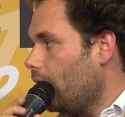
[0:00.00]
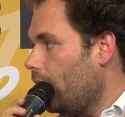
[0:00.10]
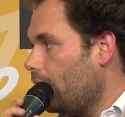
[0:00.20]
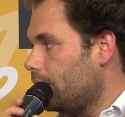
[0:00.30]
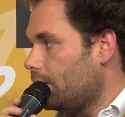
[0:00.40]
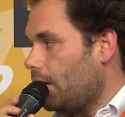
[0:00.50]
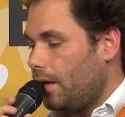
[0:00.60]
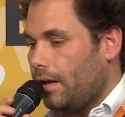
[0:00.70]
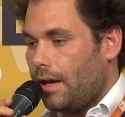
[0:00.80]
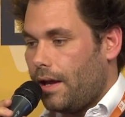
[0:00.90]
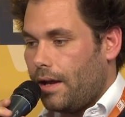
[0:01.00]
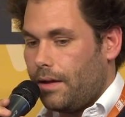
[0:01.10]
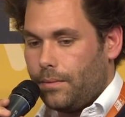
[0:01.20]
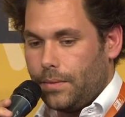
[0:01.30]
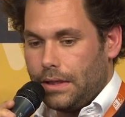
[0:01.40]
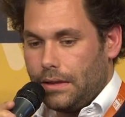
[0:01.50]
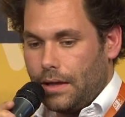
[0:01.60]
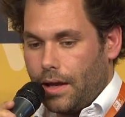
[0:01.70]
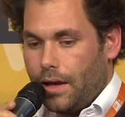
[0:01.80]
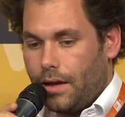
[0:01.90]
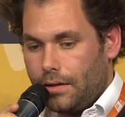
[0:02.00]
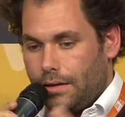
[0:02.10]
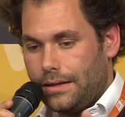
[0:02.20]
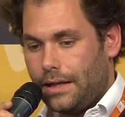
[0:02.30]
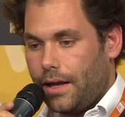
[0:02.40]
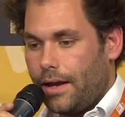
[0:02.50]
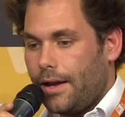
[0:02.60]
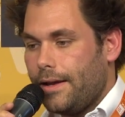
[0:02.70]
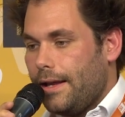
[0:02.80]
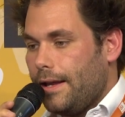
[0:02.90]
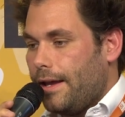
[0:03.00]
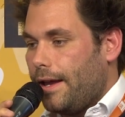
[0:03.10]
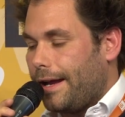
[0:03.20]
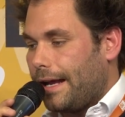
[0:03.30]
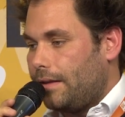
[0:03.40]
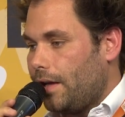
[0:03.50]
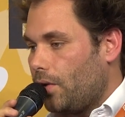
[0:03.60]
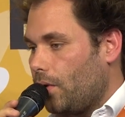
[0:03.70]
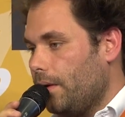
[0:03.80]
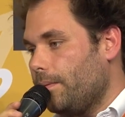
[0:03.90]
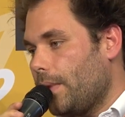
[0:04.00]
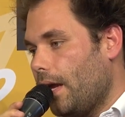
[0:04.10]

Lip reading: let's say, the entire category?"